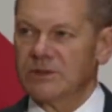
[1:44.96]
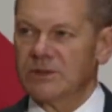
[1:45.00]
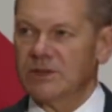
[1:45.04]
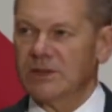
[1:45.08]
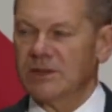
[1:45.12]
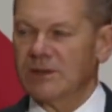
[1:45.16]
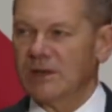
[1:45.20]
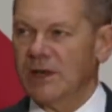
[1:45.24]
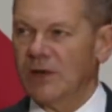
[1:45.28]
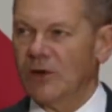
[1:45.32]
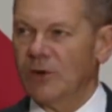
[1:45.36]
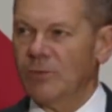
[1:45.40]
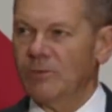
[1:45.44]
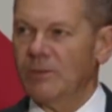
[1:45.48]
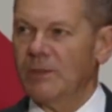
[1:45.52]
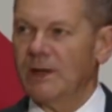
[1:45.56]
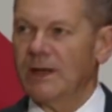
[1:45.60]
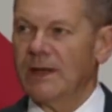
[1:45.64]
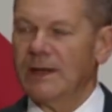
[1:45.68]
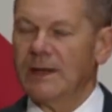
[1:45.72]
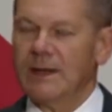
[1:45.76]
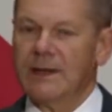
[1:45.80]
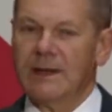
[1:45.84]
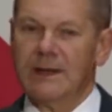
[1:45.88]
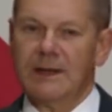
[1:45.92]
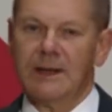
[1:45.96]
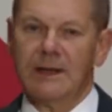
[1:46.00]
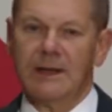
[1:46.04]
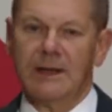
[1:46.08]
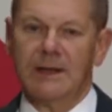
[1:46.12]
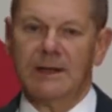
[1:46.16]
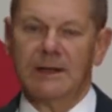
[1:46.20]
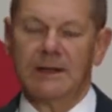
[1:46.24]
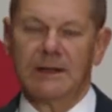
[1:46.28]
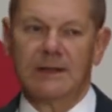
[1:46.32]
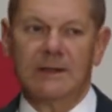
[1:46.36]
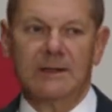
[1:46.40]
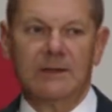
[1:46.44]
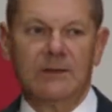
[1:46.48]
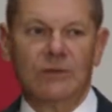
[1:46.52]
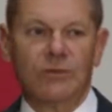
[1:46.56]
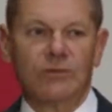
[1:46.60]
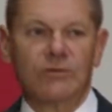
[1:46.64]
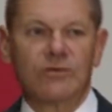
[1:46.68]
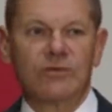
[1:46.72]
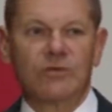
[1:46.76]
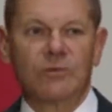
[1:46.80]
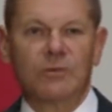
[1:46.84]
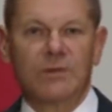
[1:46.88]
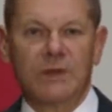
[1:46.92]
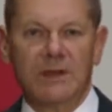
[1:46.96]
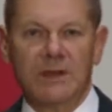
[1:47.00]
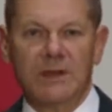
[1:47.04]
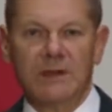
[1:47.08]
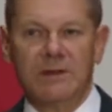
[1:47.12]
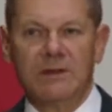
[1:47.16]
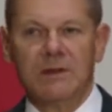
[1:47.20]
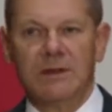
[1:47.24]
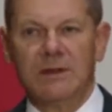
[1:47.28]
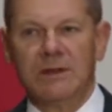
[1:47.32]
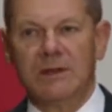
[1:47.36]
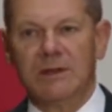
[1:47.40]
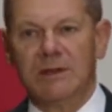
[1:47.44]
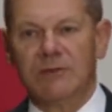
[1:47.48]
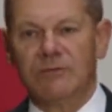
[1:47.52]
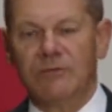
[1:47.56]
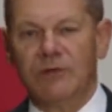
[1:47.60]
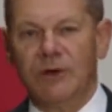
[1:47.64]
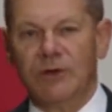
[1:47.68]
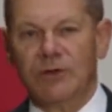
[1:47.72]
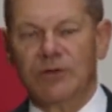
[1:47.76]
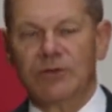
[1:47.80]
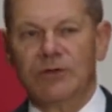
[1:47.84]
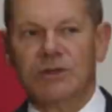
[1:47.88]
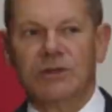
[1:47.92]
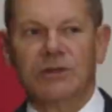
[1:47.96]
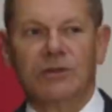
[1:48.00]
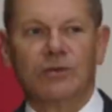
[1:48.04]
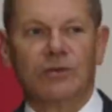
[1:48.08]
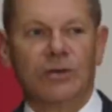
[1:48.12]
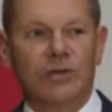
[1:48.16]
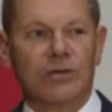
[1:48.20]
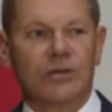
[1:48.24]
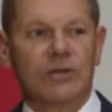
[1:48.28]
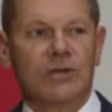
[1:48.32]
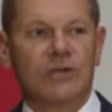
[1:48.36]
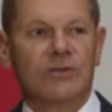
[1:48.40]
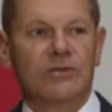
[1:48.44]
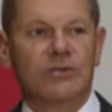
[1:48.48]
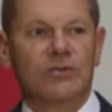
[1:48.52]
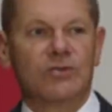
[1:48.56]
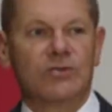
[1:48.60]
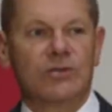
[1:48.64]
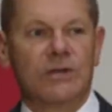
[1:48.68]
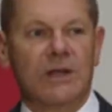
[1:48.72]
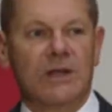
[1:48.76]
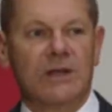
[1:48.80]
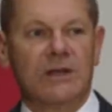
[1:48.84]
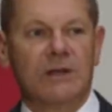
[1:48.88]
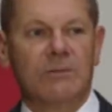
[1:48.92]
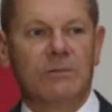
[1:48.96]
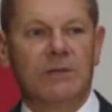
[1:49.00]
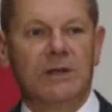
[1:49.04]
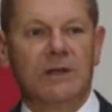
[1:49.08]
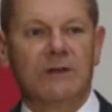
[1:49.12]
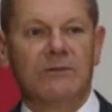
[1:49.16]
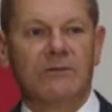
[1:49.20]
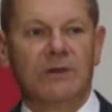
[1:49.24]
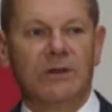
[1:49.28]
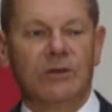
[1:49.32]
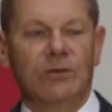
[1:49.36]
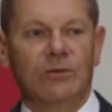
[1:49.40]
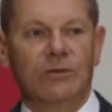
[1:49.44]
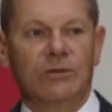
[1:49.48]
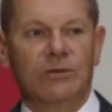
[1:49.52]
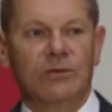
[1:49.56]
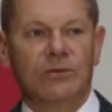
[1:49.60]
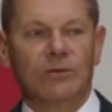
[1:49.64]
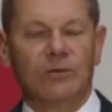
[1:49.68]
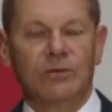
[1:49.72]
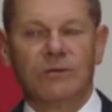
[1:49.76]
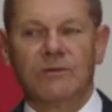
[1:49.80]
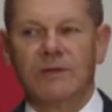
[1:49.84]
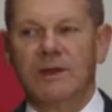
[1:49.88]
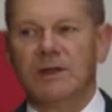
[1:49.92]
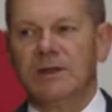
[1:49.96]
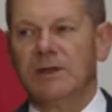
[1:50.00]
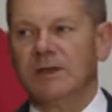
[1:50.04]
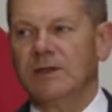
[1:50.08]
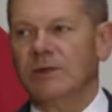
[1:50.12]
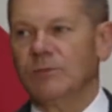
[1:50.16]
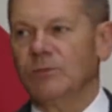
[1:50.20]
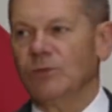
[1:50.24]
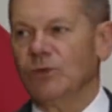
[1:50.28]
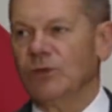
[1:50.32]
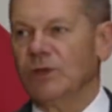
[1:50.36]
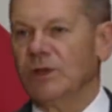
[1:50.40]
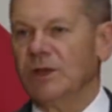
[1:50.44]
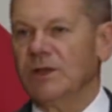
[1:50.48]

It's about building a government that will enact change and the necessary modernization in Germany.